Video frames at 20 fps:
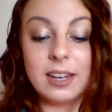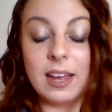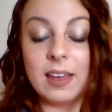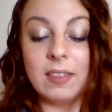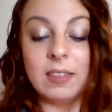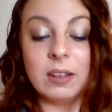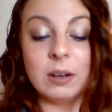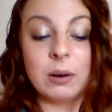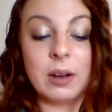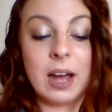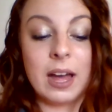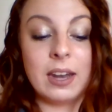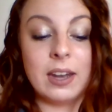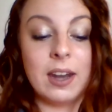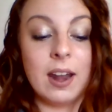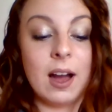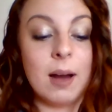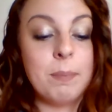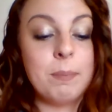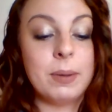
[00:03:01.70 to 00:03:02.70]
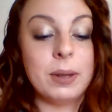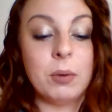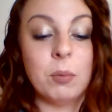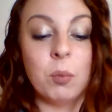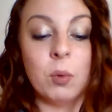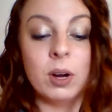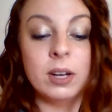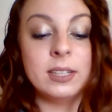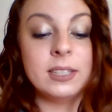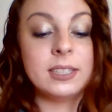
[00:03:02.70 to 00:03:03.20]
and there had not been
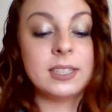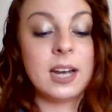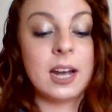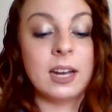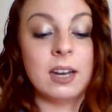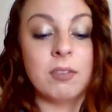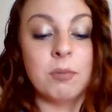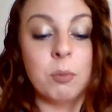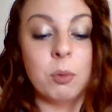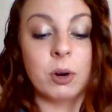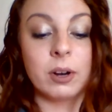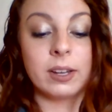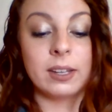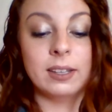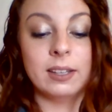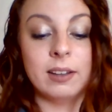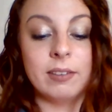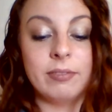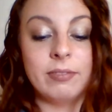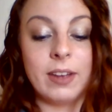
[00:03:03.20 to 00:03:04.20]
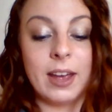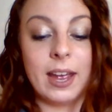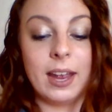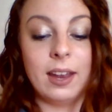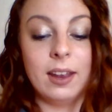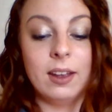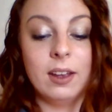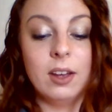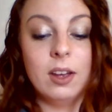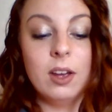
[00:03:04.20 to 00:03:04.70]
one sign of Morgan Le
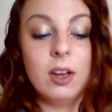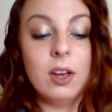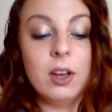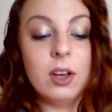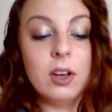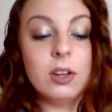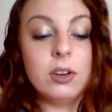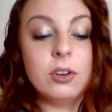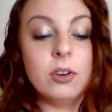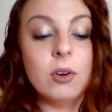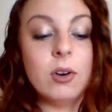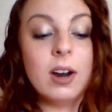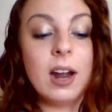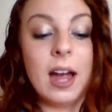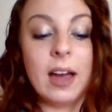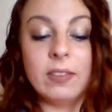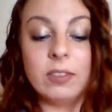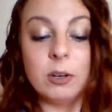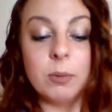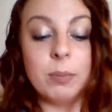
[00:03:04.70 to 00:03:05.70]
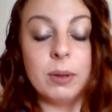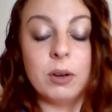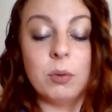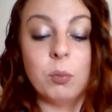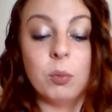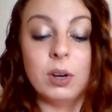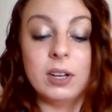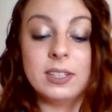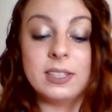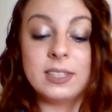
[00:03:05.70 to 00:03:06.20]
Fay, nor had there
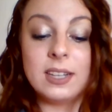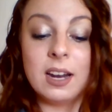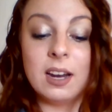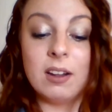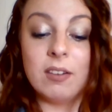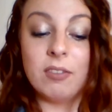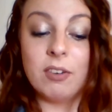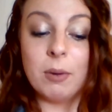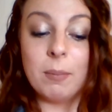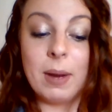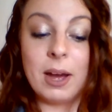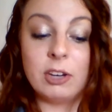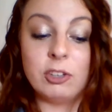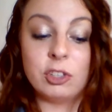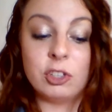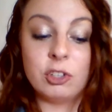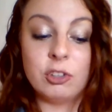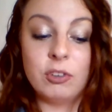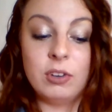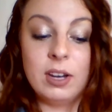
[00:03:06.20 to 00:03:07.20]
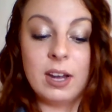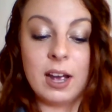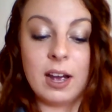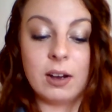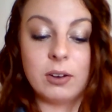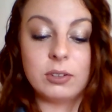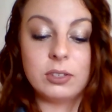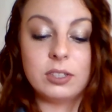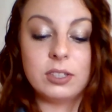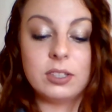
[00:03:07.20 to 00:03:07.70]
been one sign of her magic tree
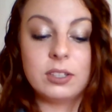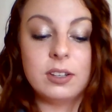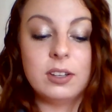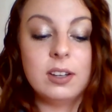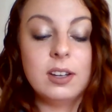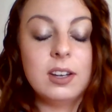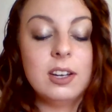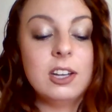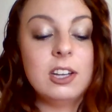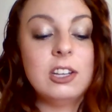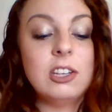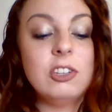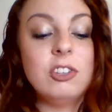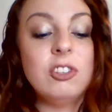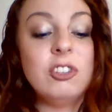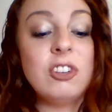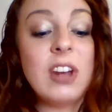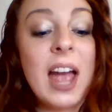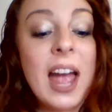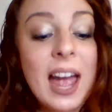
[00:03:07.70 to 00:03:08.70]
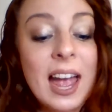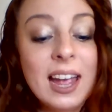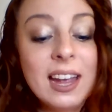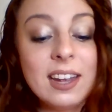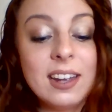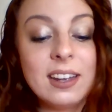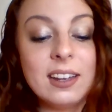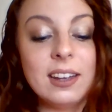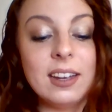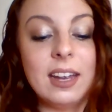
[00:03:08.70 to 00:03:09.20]
house.
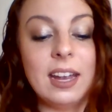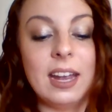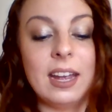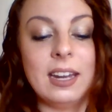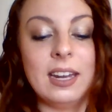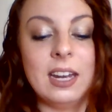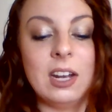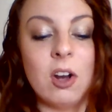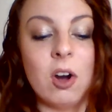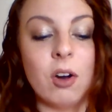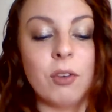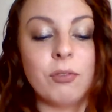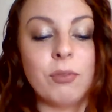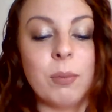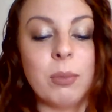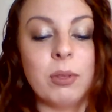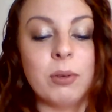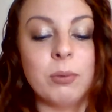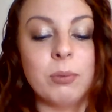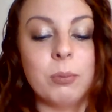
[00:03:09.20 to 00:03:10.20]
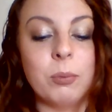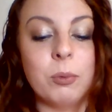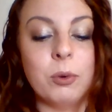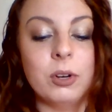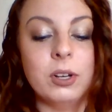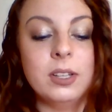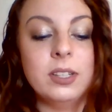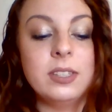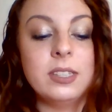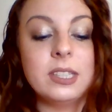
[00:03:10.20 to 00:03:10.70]
"Jack," Annie called from the
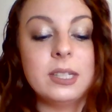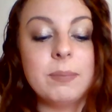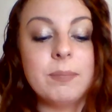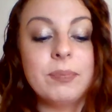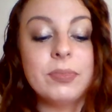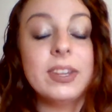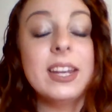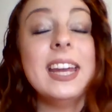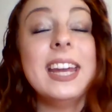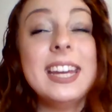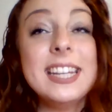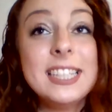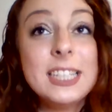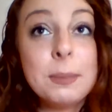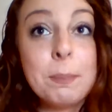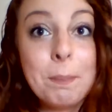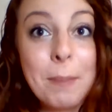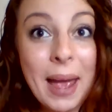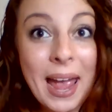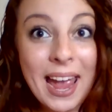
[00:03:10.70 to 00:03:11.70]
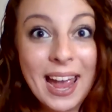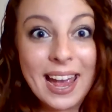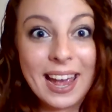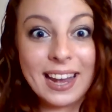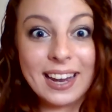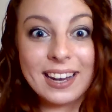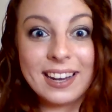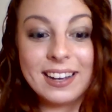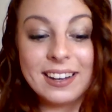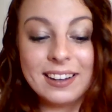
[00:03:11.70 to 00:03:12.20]
woods, "it's
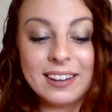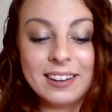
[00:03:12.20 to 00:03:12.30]
back."